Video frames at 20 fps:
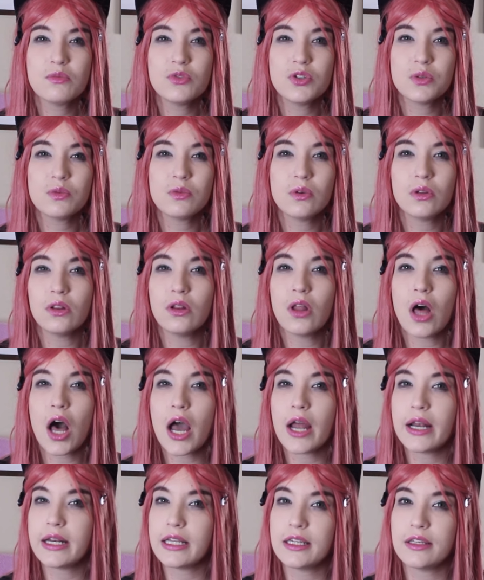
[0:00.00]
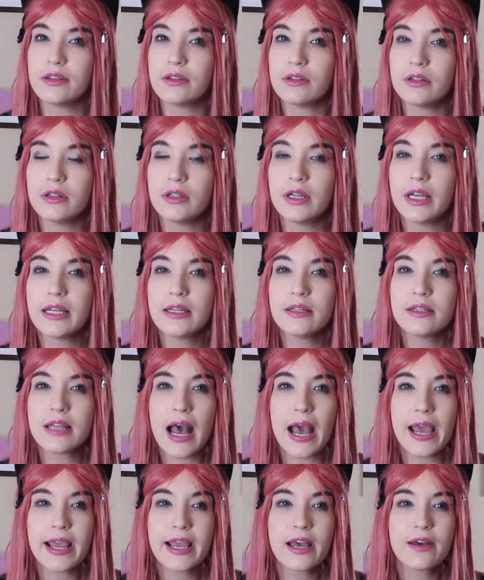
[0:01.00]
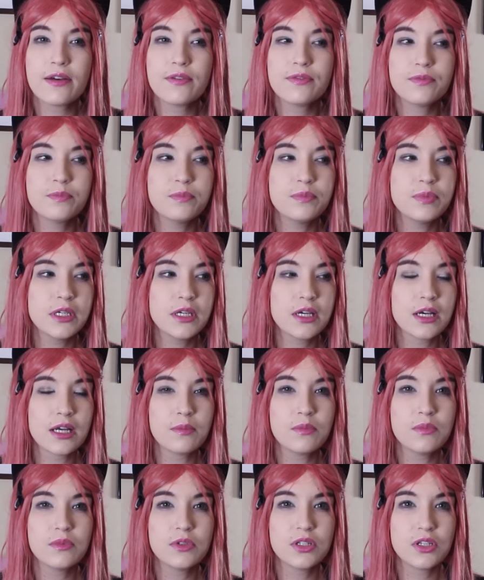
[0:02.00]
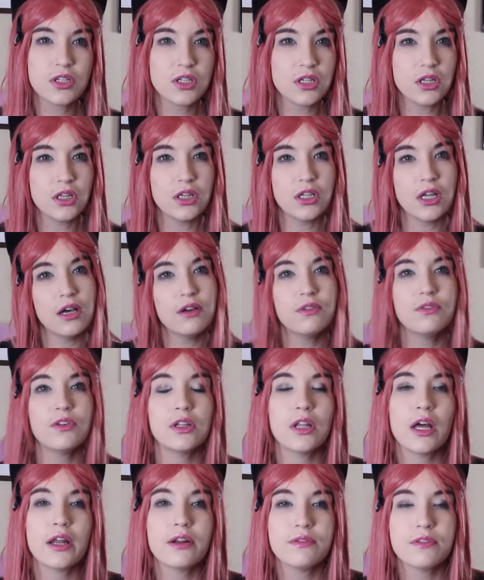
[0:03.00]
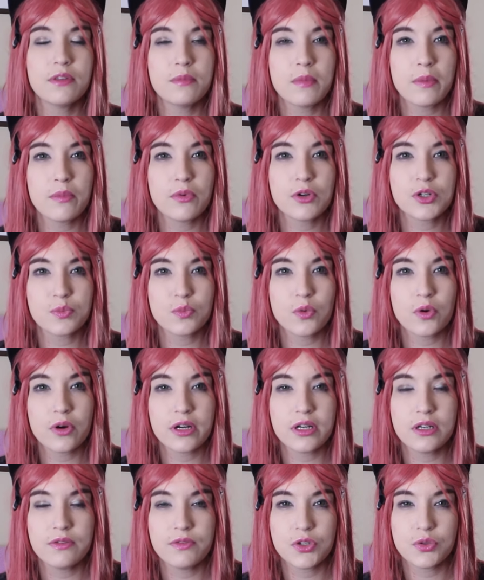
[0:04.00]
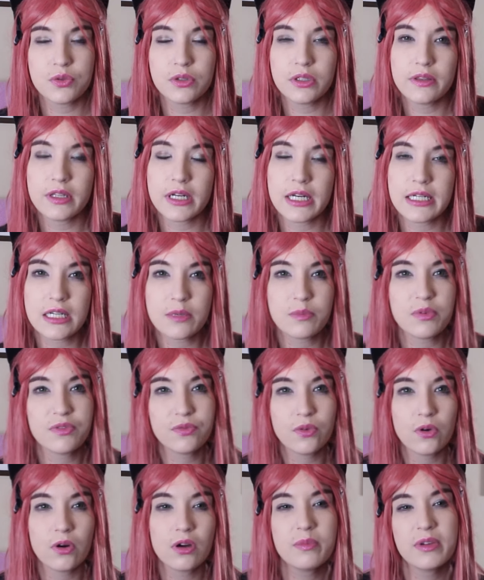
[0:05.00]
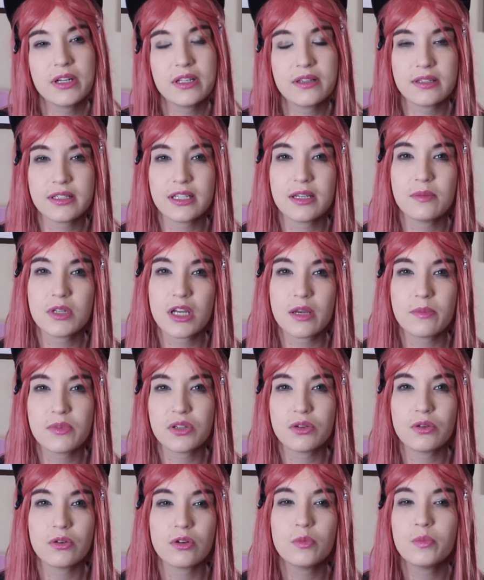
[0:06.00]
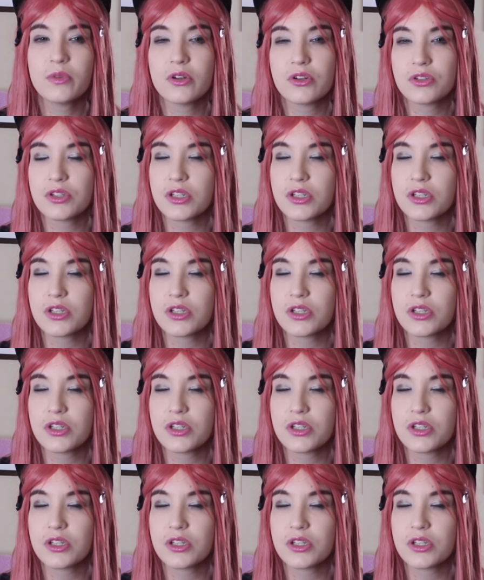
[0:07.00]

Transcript: do a lot either. And I have become to love a lot of the members more individually than I did before, but at the same time as a group, there's